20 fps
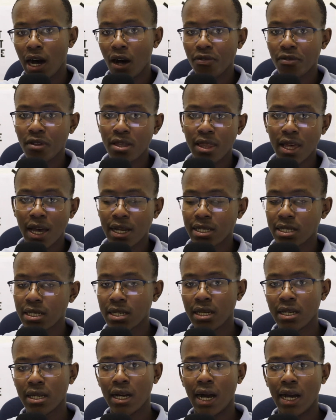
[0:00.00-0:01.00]
After that,
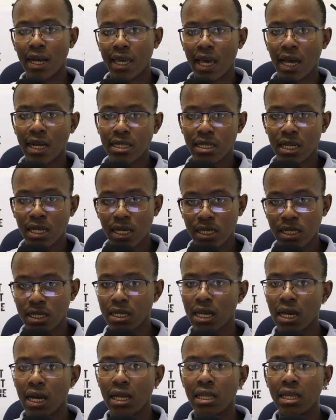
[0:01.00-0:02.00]
I cancel it
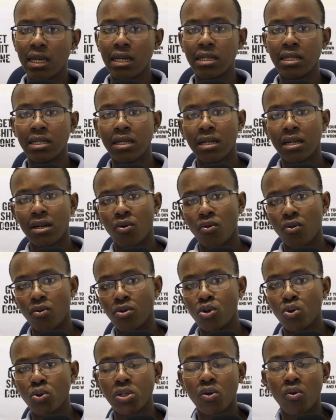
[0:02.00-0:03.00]
and then
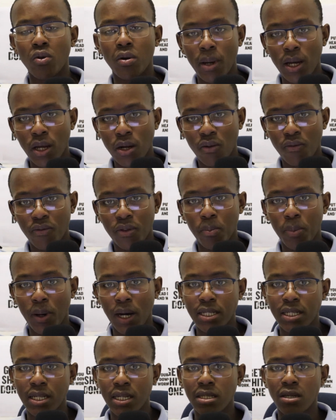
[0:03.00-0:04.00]
use the remainder of the
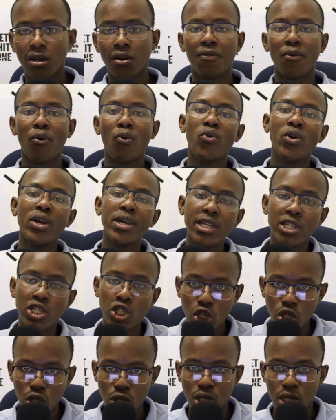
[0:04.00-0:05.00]
budget for
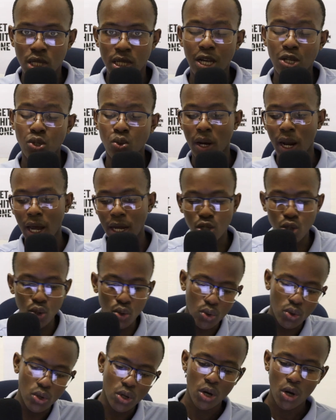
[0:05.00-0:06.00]
reach. That's what I
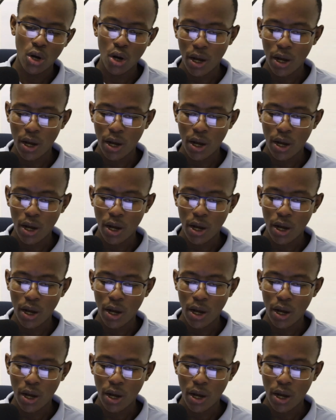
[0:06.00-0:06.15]
do.